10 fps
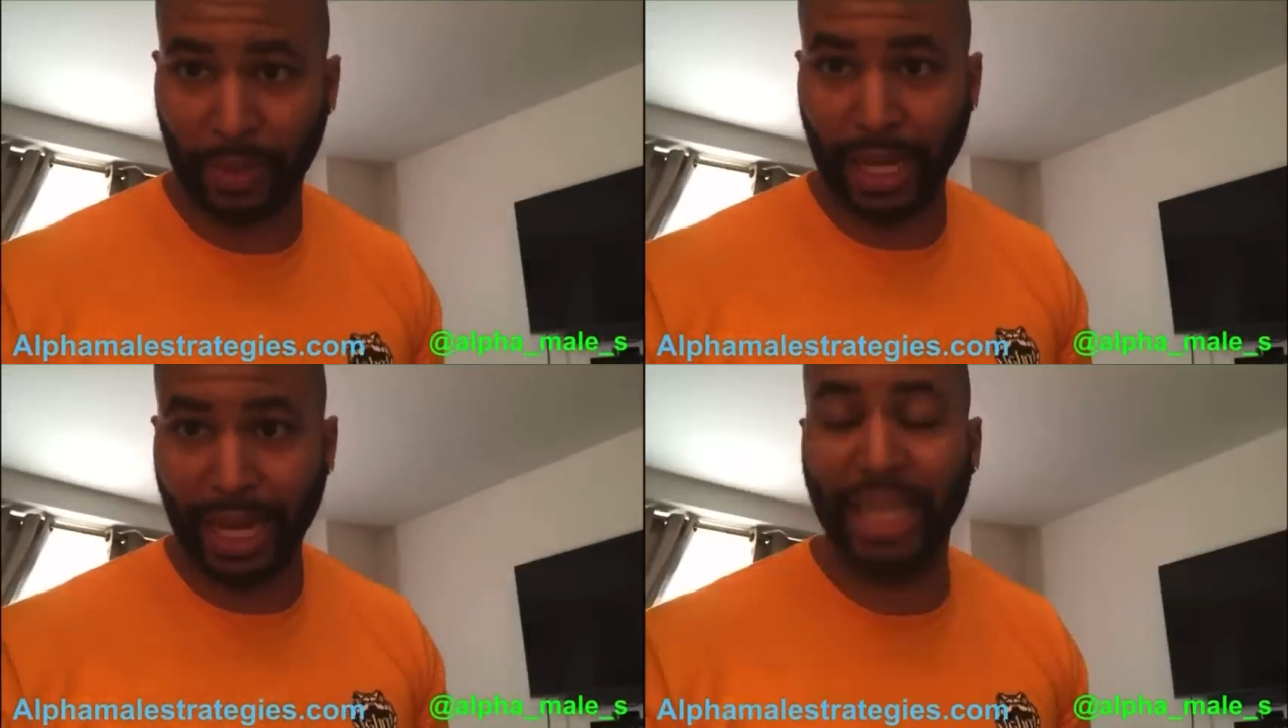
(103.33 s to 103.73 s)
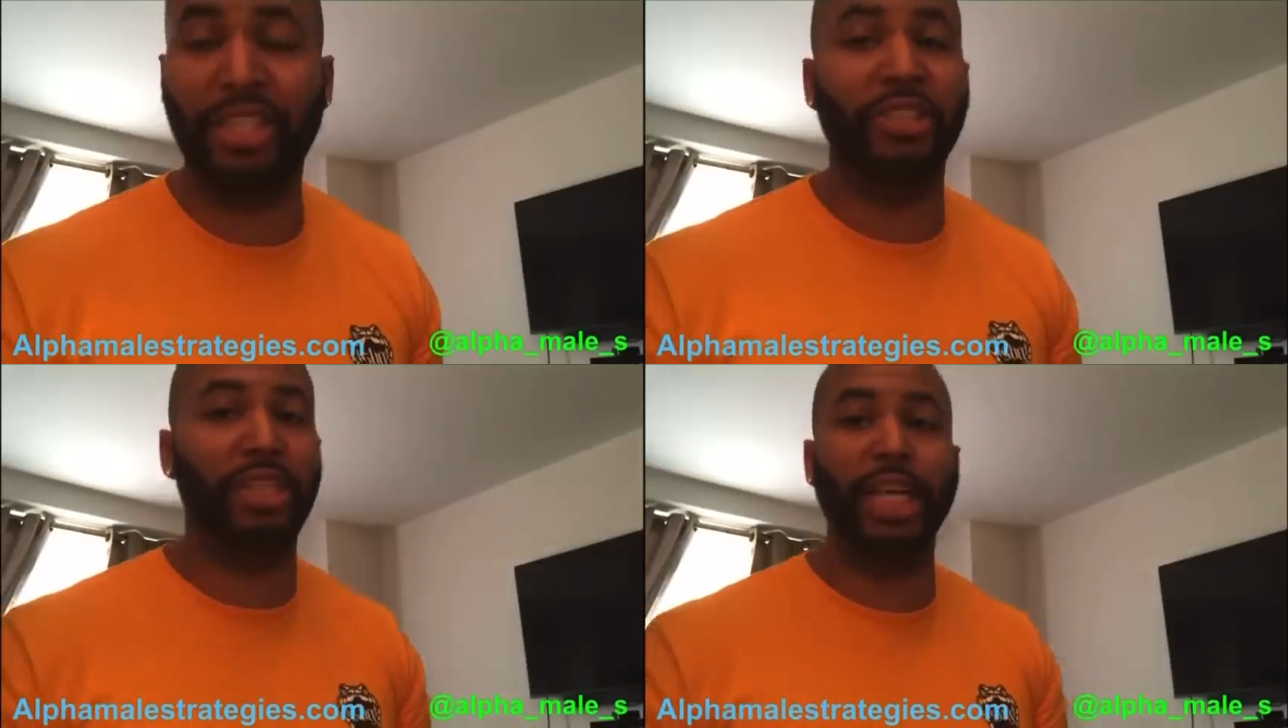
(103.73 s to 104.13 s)
It
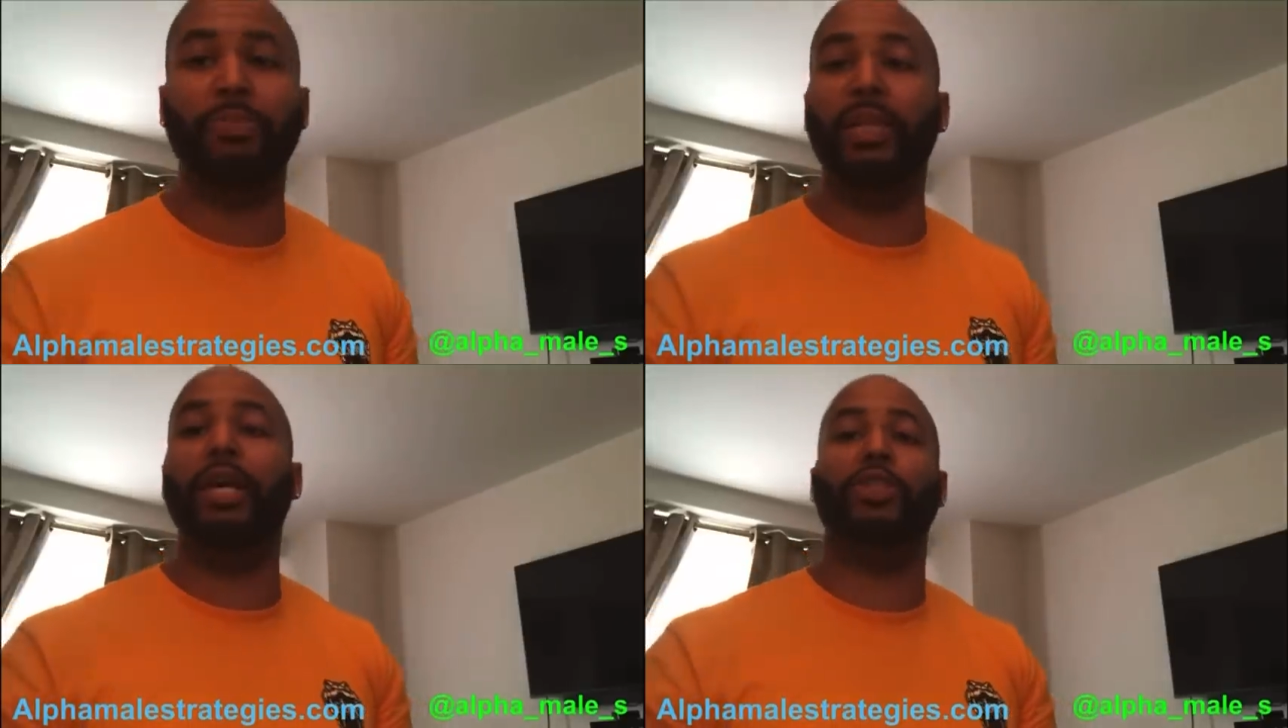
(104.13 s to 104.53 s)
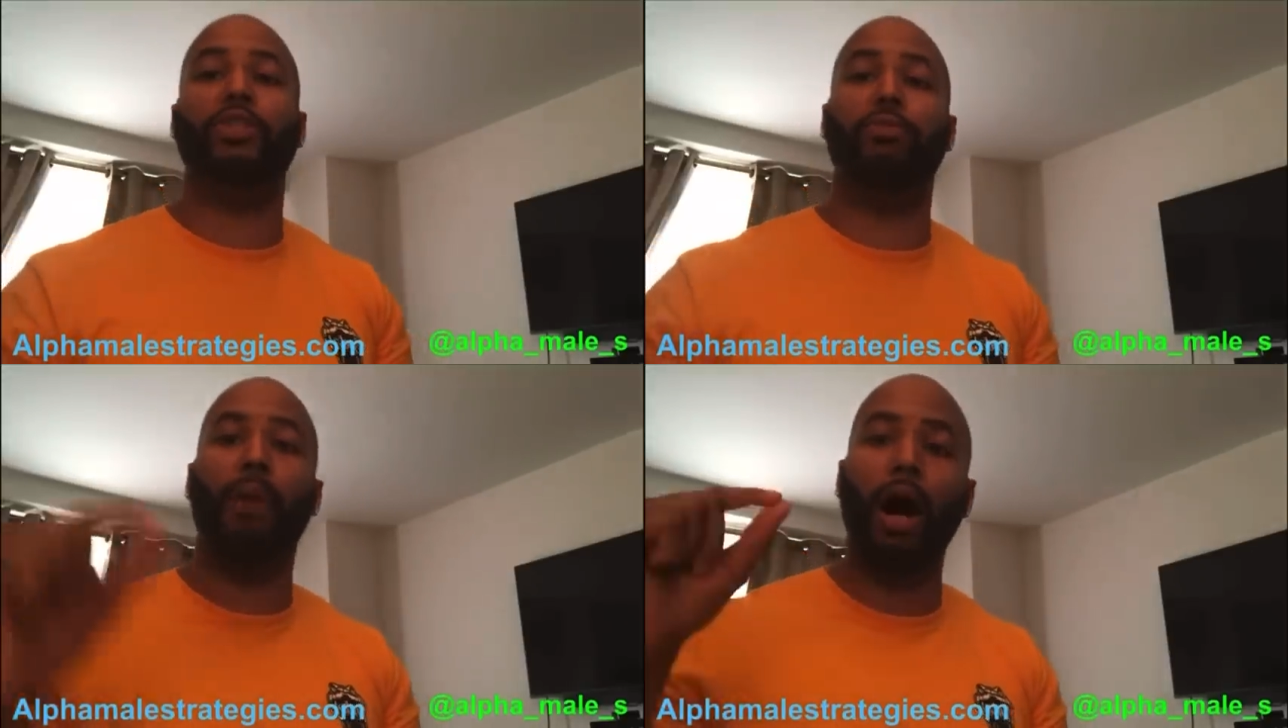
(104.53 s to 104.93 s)
should just be a
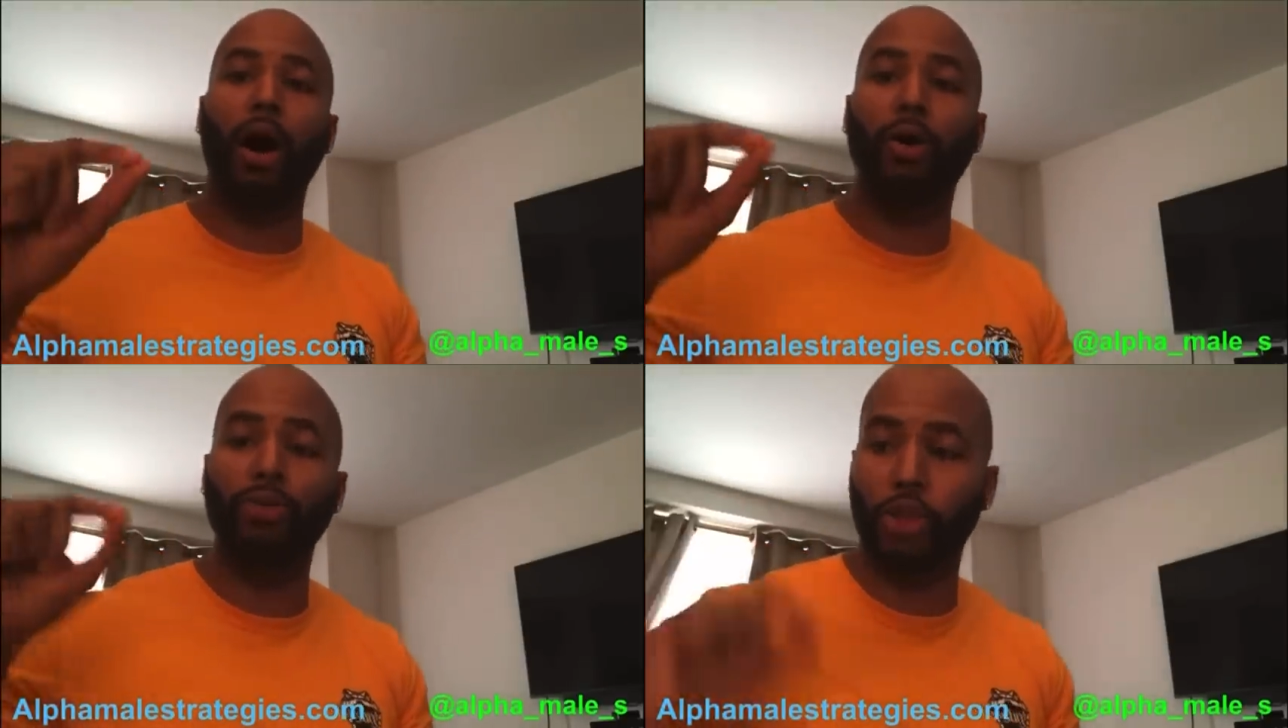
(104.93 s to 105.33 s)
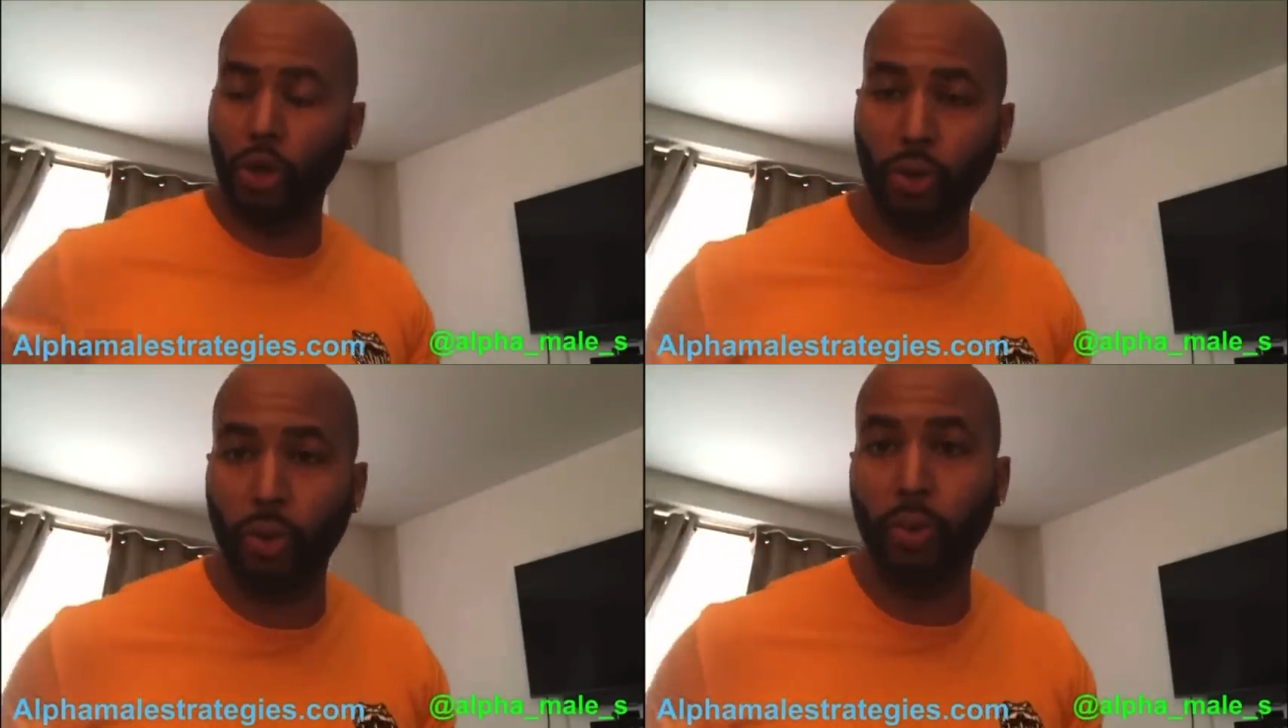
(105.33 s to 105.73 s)
small
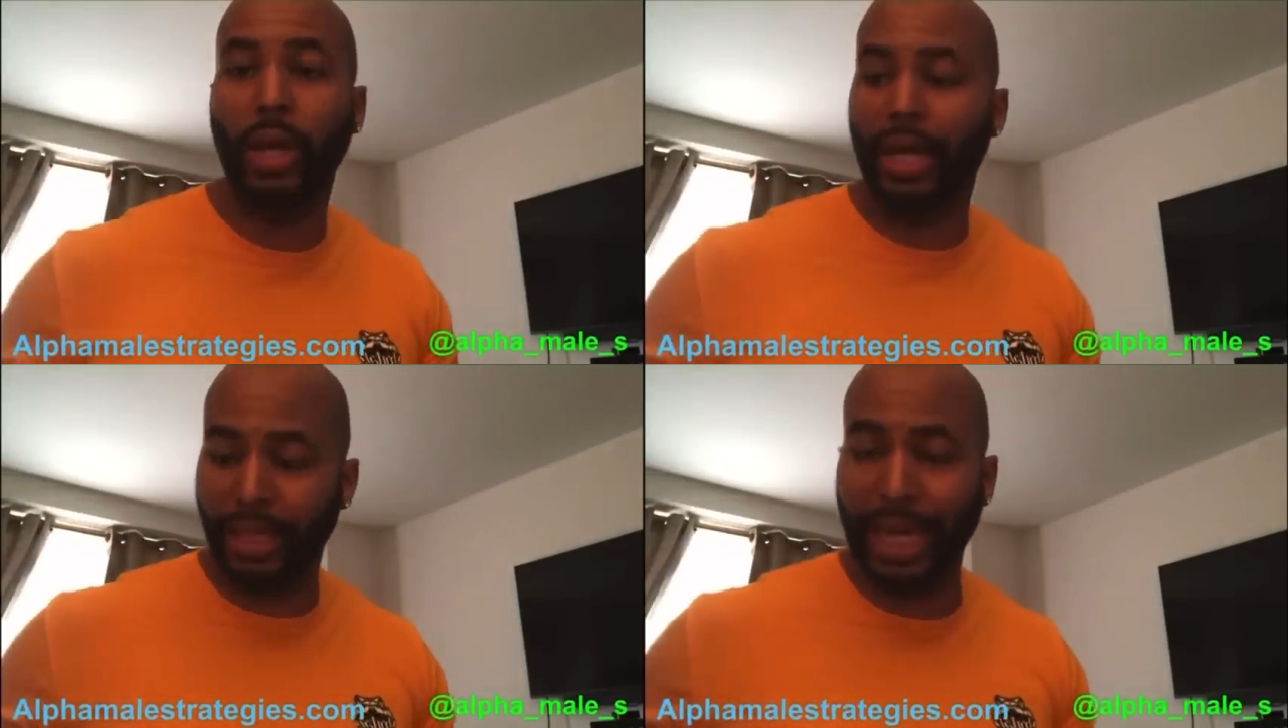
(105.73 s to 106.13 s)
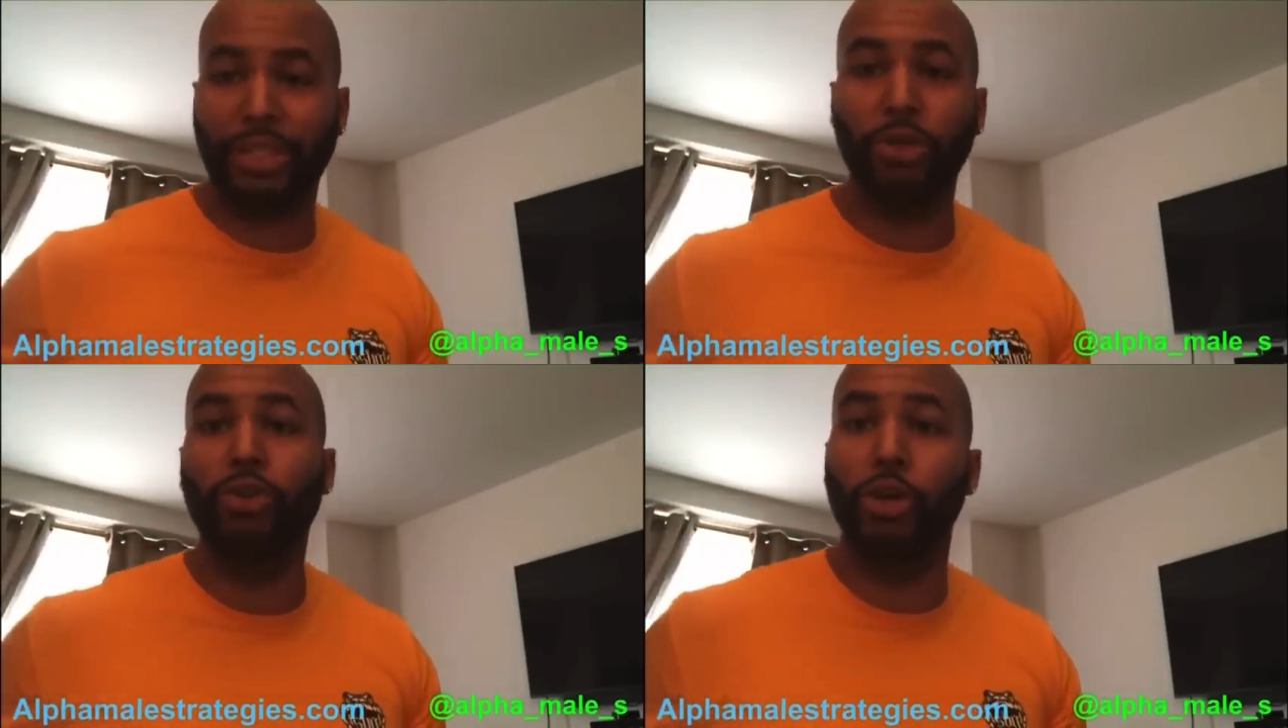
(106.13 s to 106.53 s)
tool that
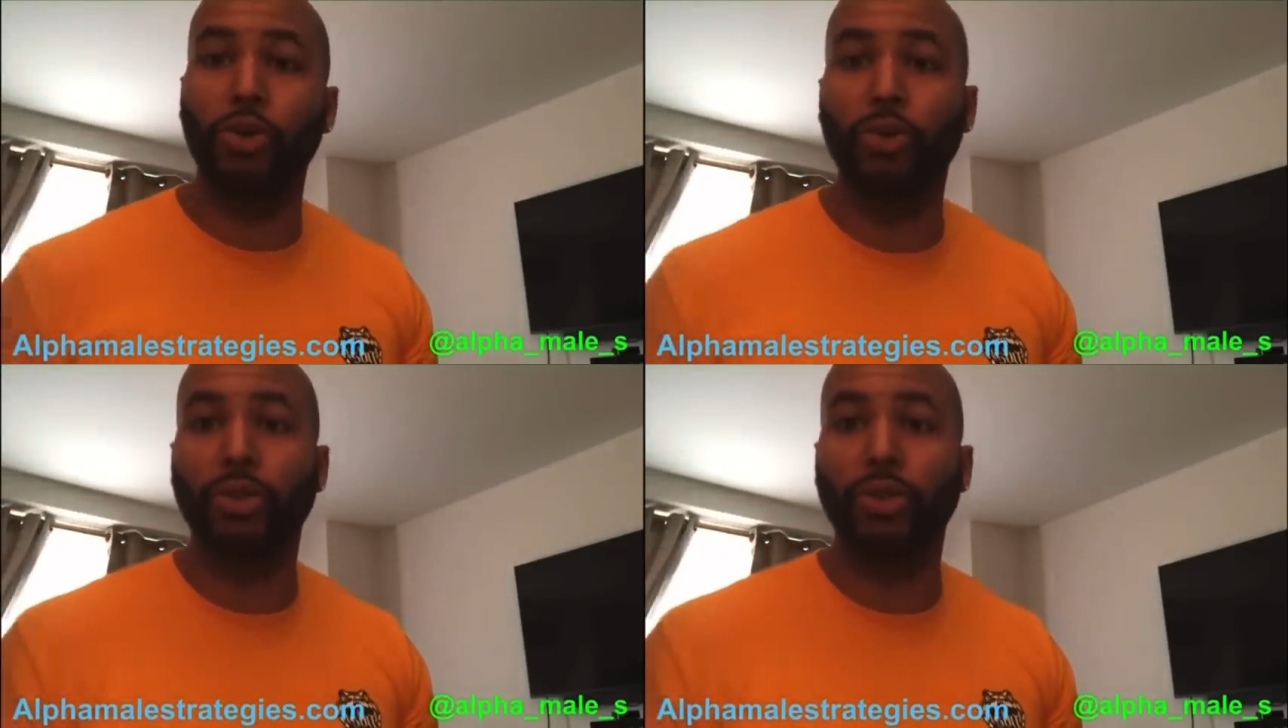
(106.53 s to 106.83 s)
you use.